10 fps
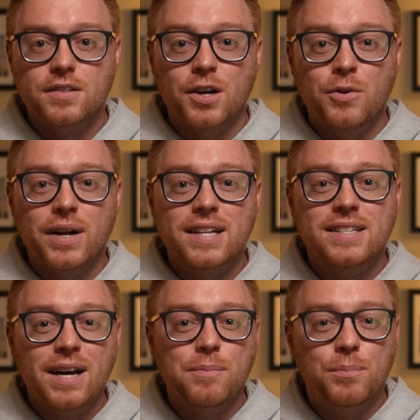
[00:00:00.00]
So it's
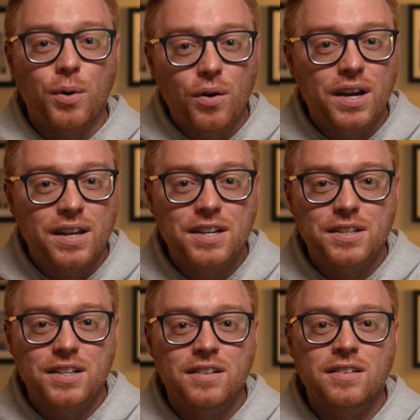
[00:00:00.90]
not bulk
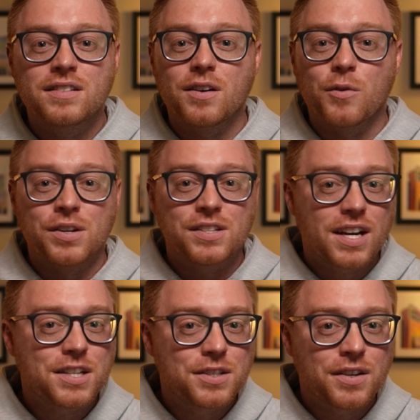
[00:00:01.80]
conditionals or
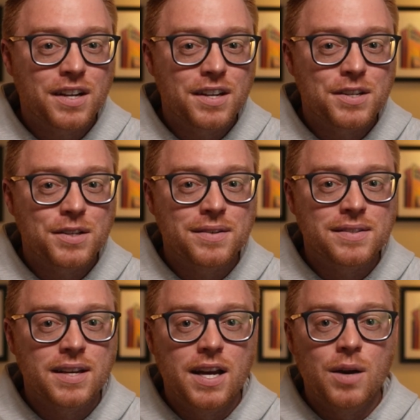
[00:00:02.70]
sectional
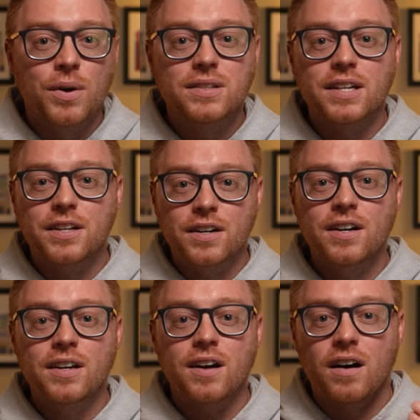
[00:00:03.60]
conditionals, but it's a
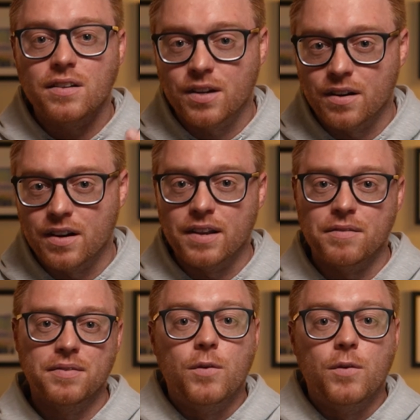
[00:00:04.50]
good alternative.